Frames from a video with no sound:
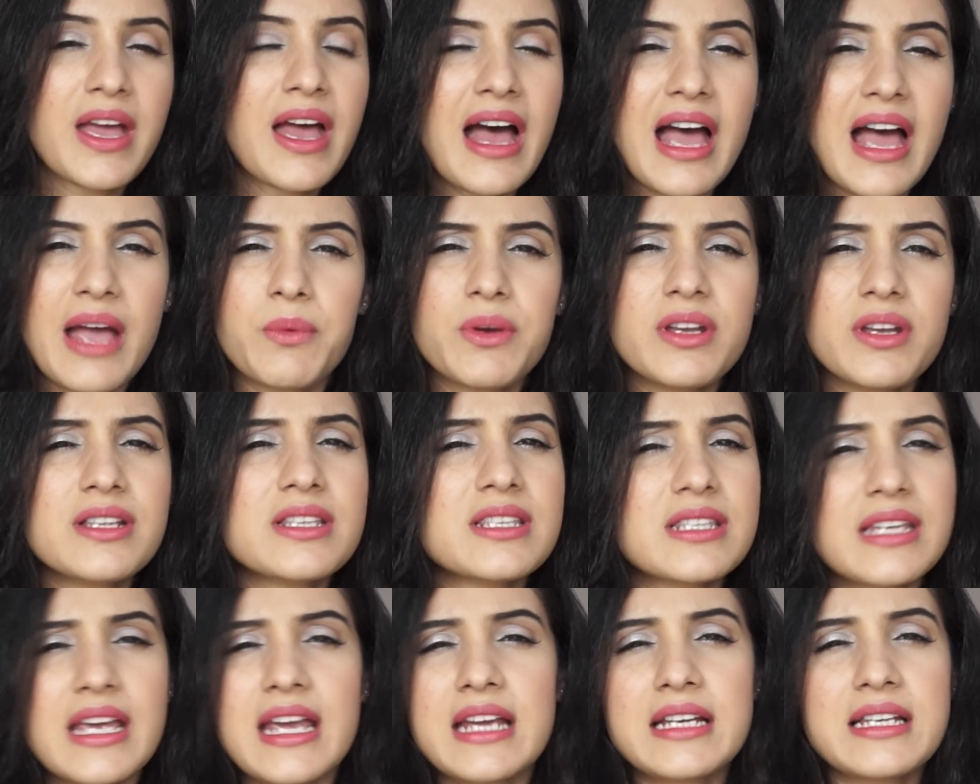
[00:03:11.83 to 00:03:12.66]
I wouldn't
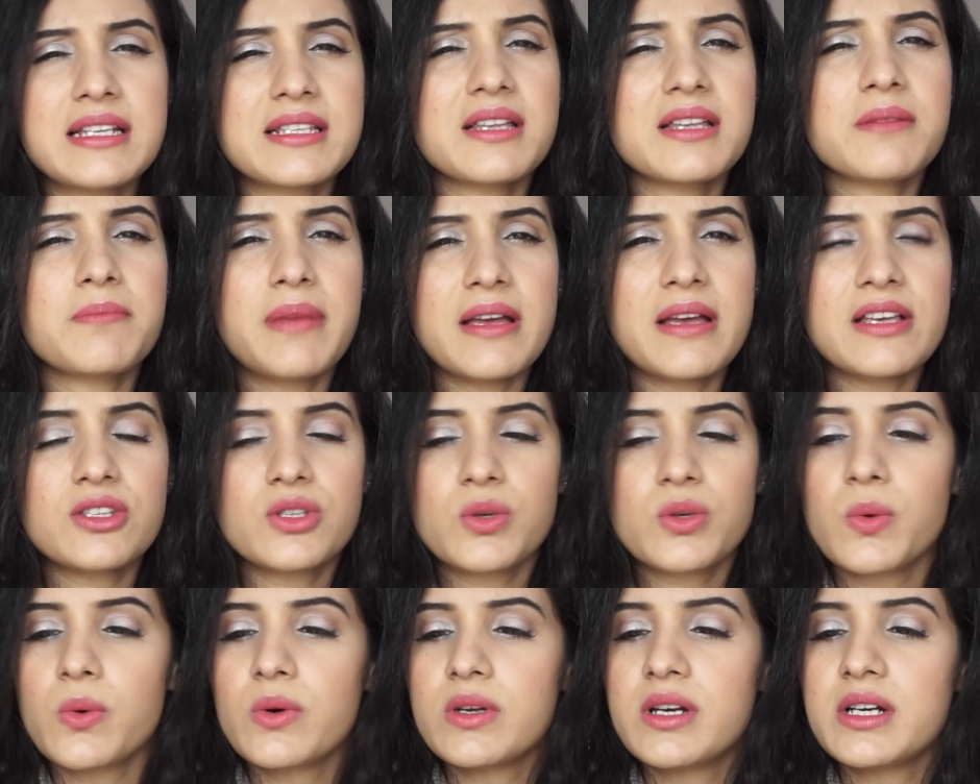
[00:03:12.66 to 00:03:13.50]
say it is the best
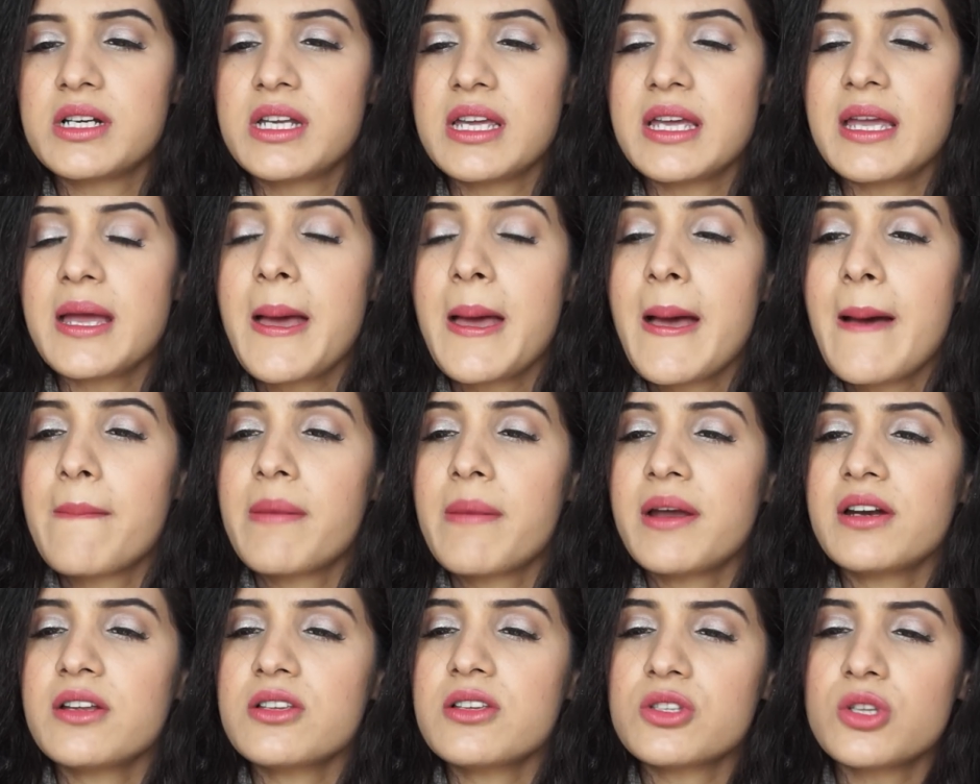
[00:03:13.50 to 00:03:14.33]
quality, but
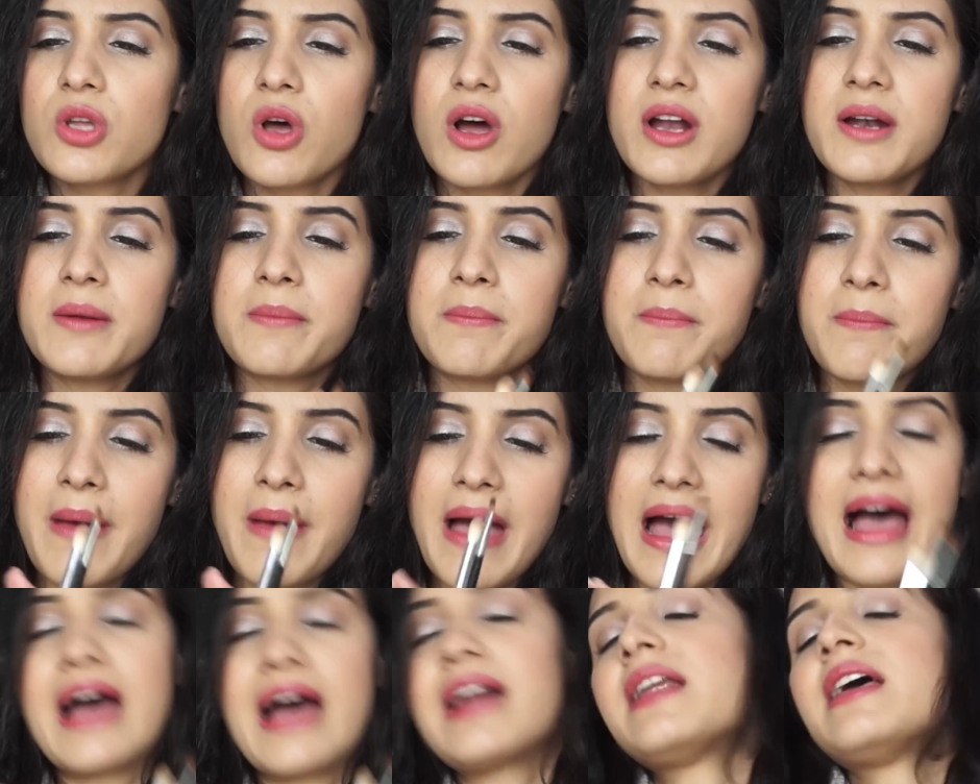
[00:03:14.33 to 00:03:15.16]
it is not
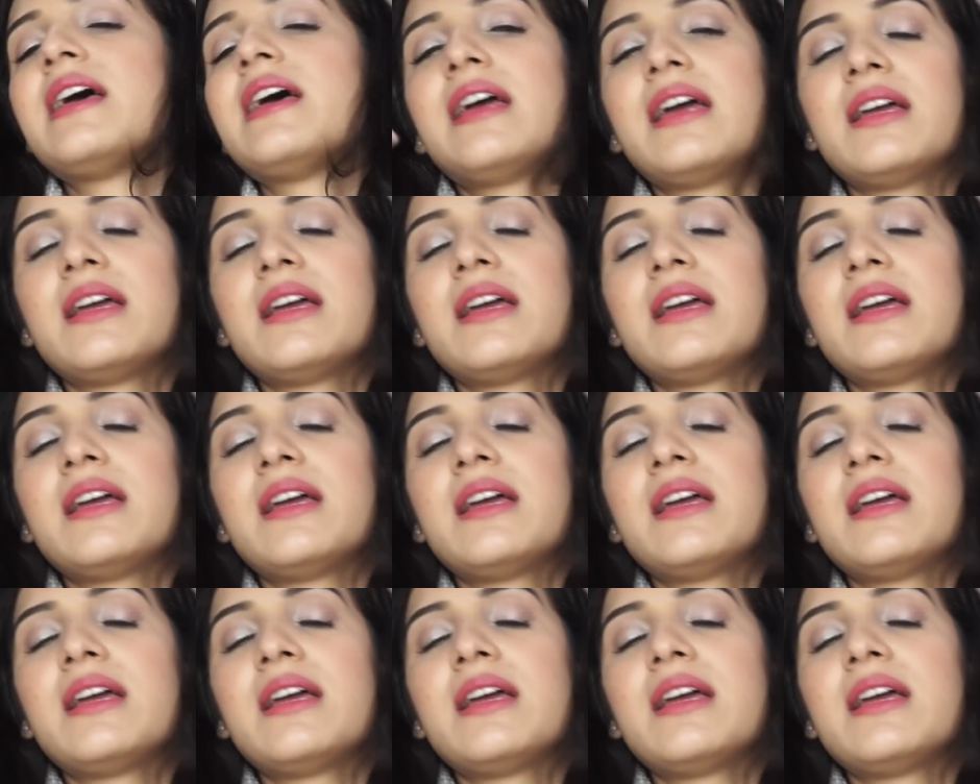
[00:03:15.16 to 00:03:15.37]
bad.